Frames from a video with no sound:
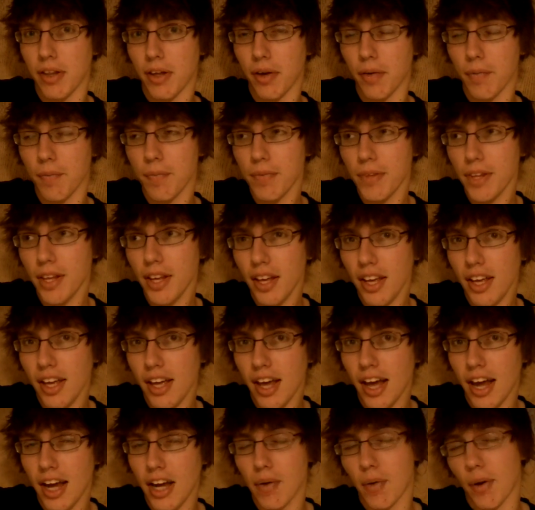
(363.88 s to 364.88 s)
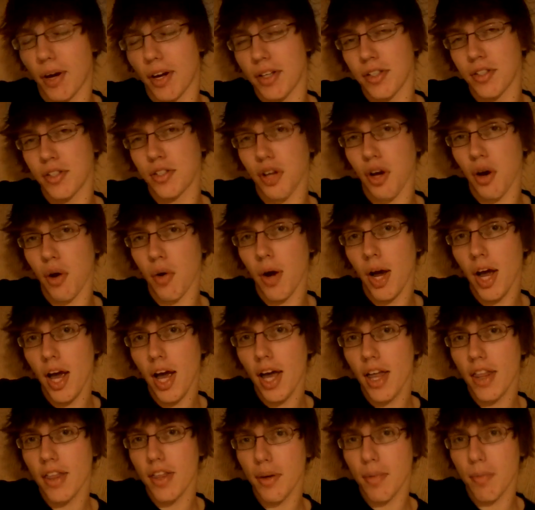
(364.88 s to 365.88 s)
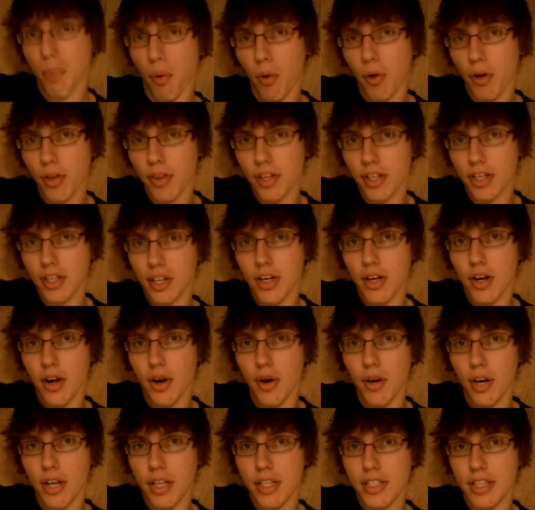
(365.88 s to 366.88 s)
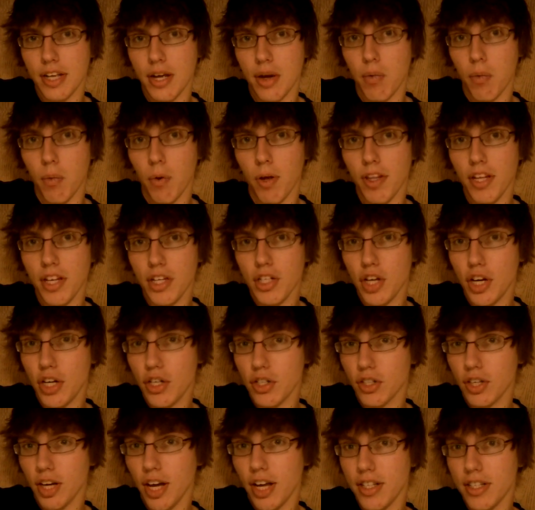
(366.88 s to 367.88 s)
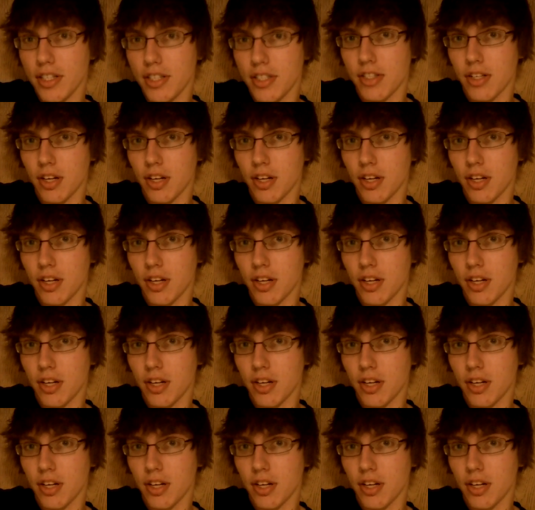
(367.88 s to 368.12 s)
though. Anyway, so the important thing to note is that when they change classes,